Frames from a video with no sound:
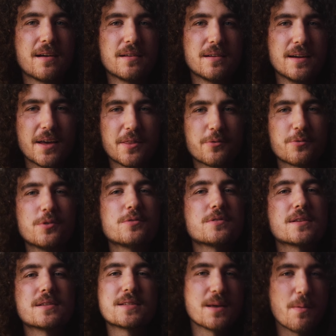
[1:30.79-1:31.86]
Now the rules
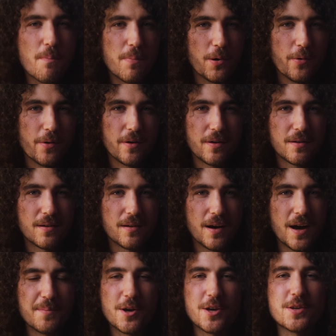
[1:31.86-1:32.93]
are simple.
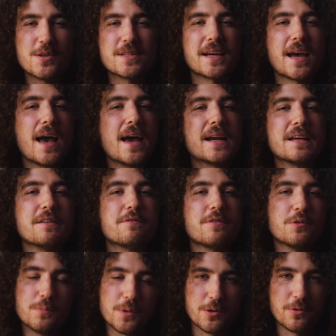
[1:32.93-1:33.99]
I'm not using any
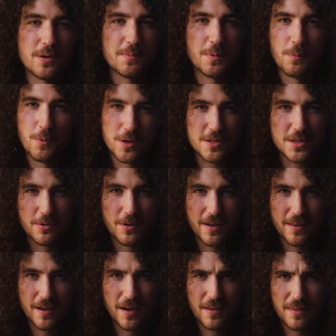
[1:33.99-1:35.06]
film equipment
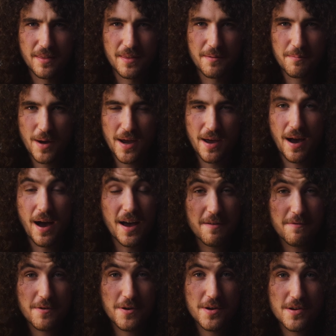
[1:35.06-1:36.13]
whatsoever other than my
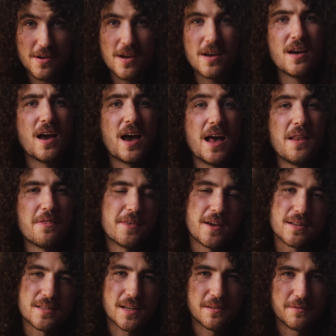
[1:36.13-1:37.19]
iPhone and
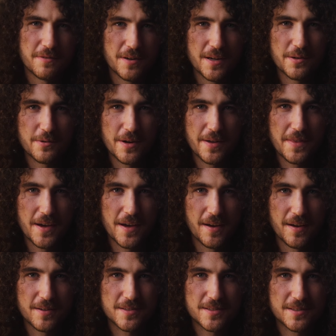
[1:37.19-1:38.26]
things I can find around the
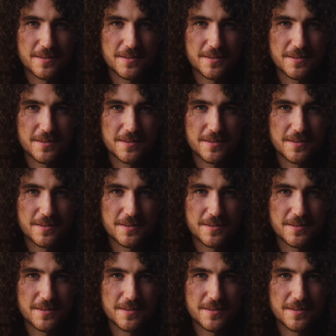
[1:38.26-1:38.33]
house.